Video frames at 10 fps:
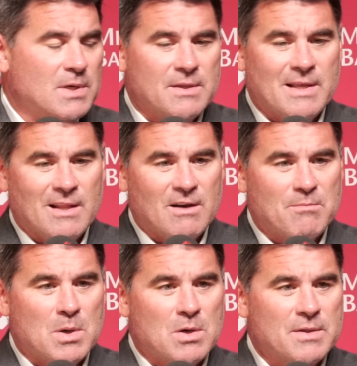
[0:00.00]
They
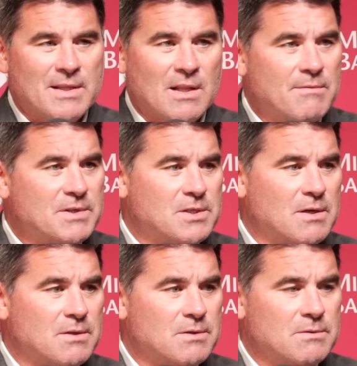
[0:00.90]
love ball, they love each
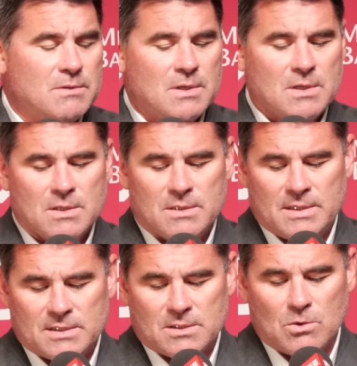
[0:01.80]
other,
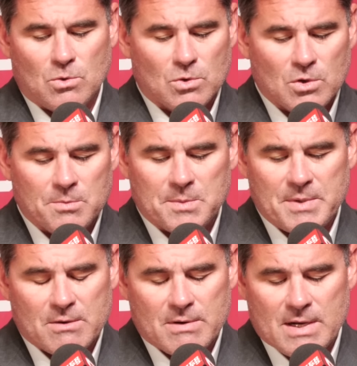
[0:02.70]
and it's a cool group to
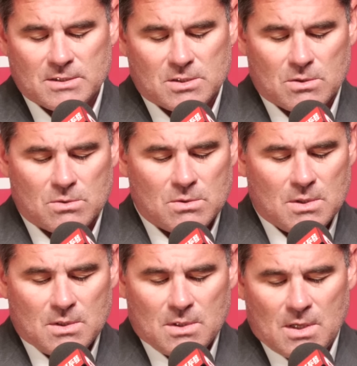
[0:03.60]
be around. So
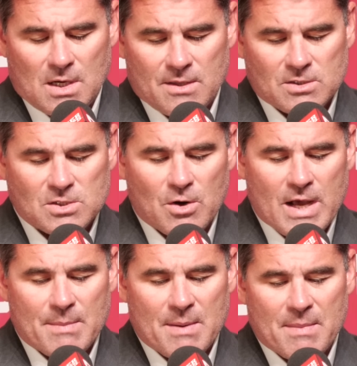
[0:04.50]
there's no
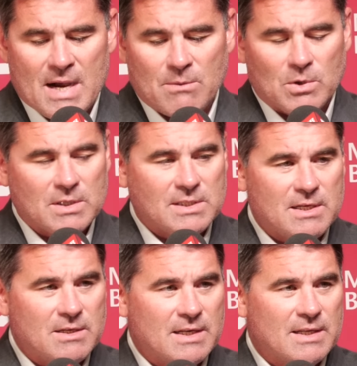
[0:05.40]
doubt in my mind we'll
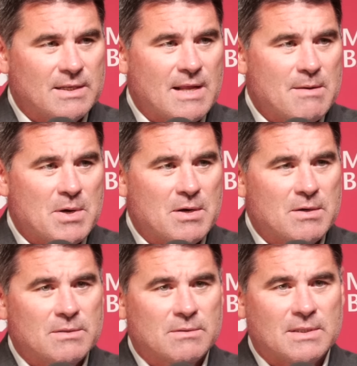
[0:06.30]
continue to get a day
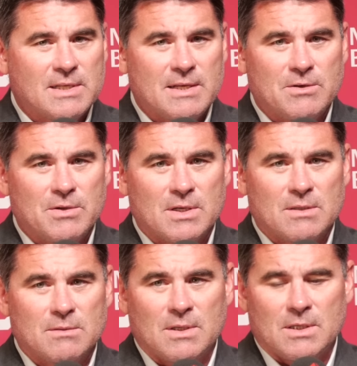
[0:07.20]
better and continue
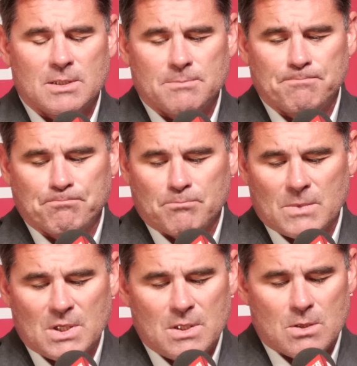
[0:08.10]
to
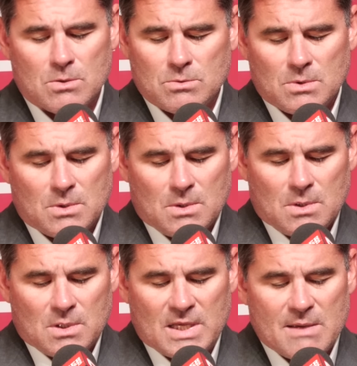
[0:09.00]

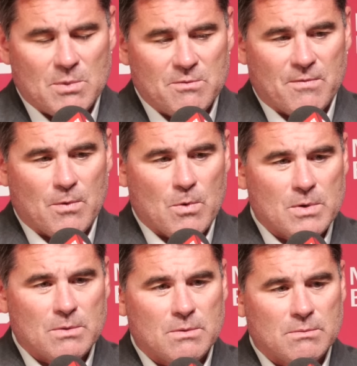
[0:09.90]
keep moving
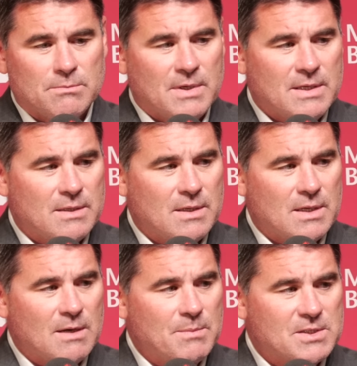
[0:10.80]
forward and
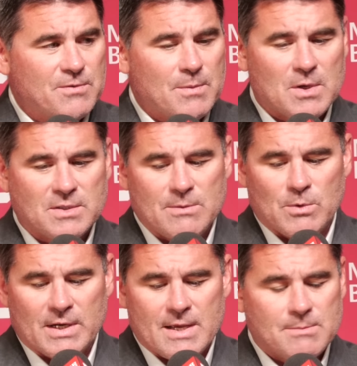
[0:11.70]
helping this football team
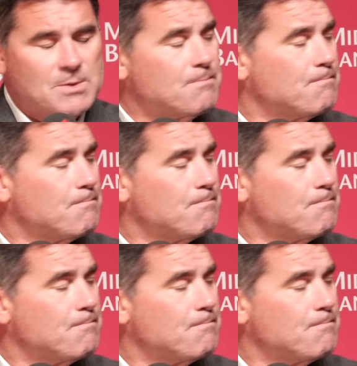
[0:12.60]
win games.